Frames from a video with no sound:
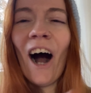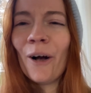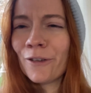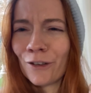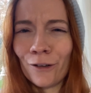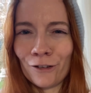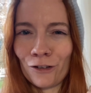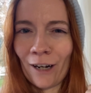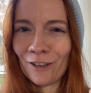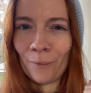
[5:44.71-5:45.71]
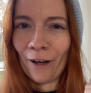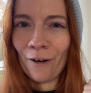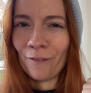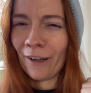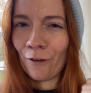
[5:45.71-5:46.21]
I also got distracted by
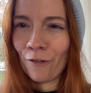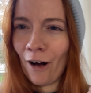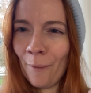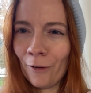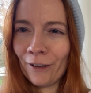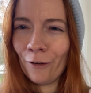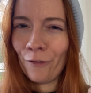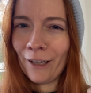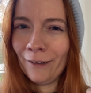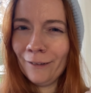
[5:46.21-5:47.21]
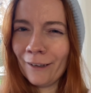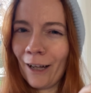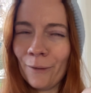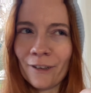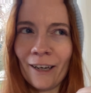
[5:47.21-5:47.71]
a farmer in the field, and
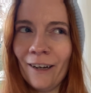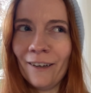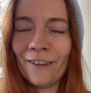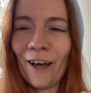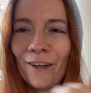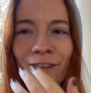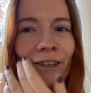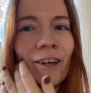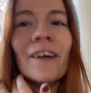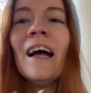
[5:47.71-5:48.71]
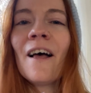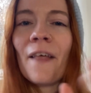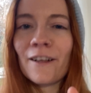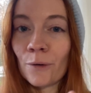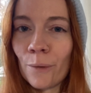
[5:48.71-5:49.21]
I was like, oh no. So
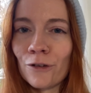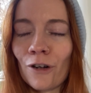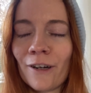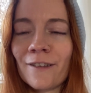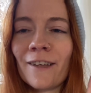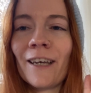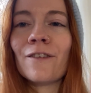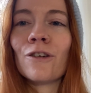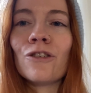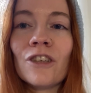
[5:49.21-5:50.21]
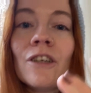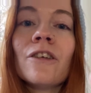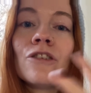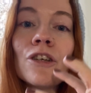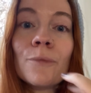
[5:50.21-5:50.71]
that's what I was trying to say. So she
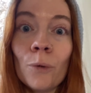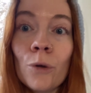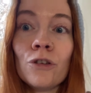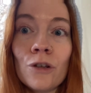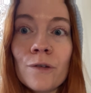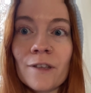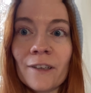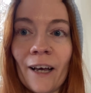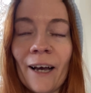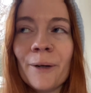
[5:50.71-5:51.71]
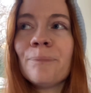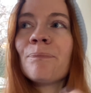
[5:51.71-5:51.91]
explored using that.